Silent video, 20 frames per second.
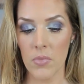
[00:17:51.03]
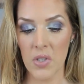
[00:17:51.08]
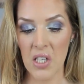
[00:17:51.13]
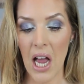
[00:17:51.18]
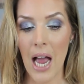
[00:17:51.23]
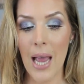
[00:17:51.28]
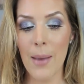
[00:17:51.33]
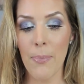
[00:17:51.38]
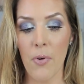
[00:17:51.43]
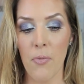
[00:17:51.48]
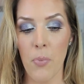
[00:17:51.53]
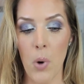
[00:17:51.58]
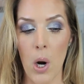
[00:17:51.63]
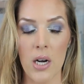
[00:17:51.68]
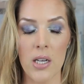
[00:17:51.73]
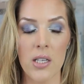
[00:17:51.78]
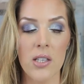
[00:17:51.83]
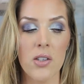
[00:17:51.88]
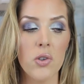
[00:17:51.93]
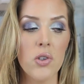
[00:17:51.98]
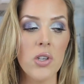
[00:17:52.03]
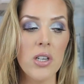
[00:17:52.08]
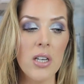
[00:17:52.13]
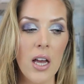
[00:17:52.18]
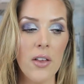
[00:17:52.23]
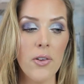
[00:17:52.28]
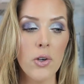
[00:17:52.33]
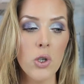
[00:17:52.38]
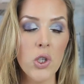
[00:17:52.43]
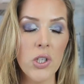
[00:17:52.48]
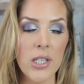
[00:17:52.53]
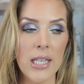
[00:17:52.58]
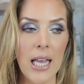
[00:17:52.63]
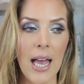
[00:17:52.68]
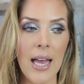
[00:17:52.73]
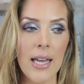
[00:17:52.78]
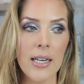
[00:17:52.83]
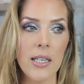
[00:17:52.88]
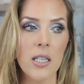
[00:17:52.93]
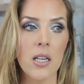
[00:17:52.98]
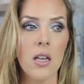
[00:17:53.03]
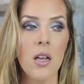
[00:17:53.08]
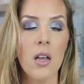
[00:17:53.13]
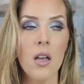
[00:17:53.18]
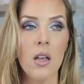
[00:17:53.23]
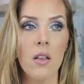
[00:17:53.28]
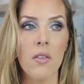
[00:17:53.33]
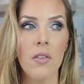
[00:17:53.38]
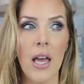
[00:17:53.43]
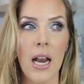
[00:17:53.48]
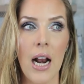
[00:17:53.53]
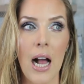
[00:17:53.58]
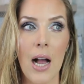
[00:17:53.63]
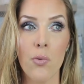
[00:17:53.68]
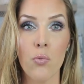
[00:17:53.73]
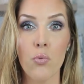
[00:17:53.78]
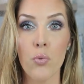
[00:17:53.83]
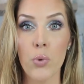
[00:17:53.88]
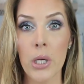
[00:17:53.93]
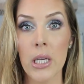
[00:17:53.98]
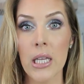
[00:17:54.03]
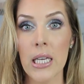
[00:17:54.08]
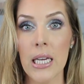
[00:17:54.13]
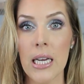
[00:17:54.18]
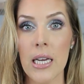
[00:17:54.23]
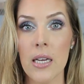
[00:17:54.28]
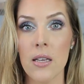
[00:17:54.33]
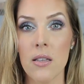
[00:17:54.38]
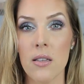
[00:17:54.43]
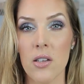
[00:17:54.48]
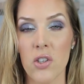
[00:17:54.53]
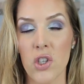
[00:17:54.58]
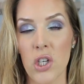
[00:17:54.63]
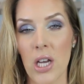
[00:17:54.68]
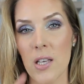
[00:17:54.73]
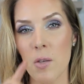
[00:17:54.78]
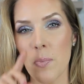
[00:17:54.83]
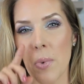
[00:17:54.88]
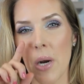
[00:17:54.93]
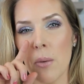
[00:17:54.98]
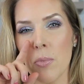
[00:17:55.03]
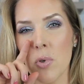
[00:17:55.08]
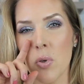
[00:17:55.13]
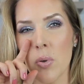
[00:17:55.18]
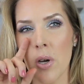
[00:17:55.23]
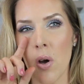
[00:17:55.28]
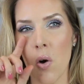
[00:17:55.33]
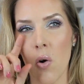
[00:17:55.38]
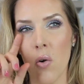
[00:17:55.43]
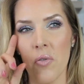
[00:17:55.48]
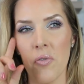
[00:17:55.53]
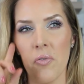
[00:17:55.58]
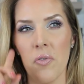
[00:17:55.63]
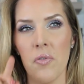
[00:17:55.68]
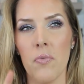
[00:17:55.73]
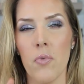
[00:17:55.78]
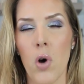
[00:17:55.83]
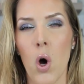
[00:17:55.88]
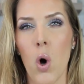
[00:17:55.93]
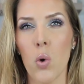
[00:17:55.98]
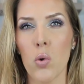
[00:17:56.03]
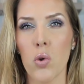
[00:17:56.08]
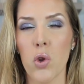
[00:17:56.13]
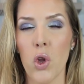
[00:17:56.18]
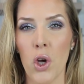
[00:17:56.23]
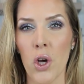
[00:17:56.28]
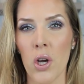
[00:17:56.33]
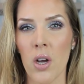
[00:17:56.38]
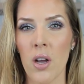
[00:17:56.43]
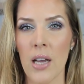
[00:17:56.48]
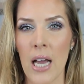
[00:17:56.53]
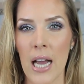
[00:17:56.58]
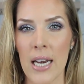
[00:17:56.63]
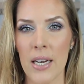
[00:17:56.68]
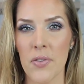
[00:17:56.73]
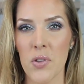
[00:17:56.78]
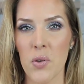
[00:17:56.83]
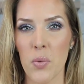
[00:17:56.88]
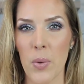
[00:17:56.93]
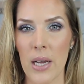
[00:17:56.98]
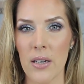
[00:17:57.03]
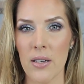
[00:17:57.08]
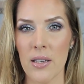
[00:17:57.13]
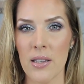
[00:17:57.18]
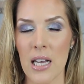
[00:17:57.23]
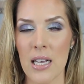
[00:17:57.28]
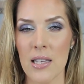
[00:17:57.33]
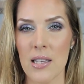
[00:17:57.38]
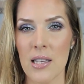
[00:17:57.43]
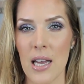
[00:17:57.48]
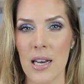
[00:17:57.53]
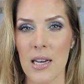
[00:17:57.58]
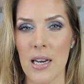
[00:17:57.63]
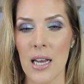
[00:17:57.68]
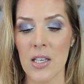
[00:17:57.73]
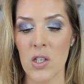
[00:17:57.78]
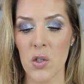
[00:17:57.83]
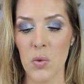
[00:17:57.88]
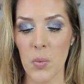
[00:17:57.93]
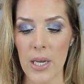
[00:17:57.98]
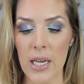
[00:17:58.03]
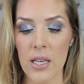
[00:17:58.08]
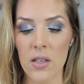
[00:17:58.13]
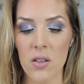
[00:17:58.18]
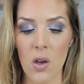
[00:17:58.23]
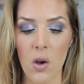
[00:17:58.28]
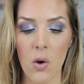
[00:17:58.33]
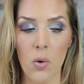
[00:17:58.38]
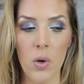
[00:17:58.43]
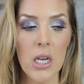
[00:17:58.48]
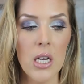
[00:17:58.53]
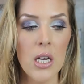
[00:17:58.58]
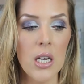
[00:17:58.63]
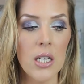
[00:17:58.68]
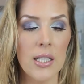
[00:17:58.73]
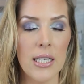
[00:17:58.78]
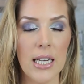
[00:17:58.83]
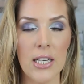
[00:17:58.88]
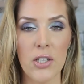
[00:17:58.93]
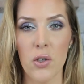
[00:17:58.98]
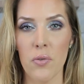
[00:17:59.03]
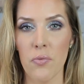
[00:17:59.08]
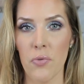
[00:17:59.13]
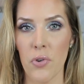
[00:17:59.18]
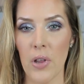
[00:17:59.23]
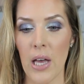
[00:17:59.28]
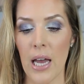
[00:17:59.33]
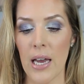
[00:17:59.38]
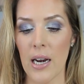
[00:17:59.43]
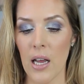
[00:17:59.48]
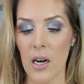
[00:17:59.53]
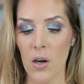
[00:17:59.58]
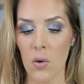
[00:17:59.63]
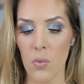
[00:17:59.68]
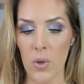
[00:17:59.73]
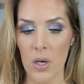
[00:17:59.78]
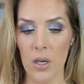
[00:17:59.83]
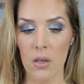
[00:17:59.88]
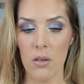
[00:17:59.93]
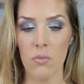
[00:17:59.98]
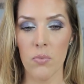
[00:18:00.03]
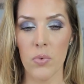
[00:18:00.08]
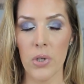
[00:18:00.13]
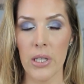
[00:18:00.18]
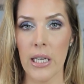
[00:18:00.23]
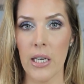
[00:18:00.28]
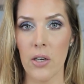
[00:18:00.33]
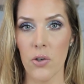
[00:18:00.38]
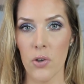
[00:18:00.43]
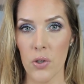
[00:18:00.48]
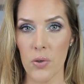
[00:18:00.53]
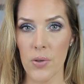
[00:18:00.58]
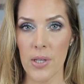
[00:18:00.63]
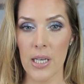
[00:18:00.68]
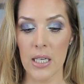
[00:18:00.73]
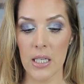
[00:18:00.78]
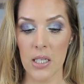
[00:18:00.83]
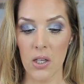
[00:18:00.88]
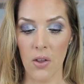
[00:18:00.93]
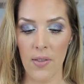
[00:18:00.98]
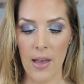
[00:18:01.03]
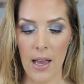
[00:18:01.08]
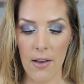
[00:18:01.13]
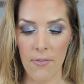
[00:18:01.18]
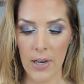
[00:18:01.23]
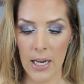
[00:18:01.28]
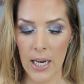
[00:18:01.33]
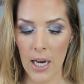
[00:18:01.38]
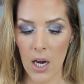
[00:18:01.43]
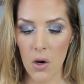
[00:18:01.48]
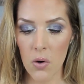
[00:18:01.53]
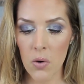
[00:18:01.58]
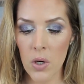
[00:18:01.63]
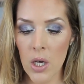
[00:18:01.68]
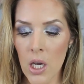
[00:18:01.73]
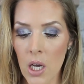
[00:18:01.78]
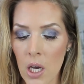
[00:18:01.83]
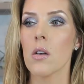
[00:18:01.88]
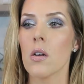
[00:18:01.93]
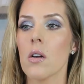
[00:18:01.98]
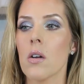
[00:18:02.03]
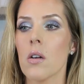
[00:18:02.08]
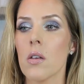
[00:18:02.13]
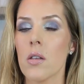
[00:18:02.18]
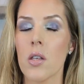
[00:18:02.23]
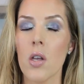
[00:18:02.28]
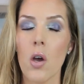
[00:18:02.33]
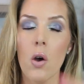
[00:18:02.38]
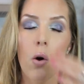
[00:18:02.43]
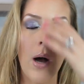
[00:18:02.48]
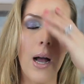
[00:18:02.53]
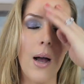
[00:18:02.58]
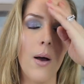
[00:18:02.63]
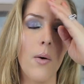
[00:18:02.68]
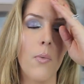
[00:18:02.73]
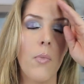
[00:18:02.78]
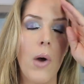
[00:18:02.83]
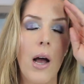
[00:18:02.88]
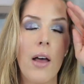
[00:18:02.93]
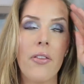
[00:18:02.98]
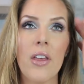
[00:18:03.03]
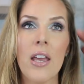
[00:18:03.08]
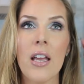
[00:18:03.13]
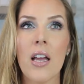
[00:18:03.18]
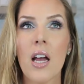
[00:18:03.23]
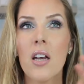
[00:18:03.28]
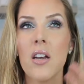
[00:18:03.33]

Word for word: type of products. There's another set that I really suggest, but I'm doing a whole whole look kind of surrounding that set next week. So stay tuned for that. I don't want to really introduce it until that video. So I, I think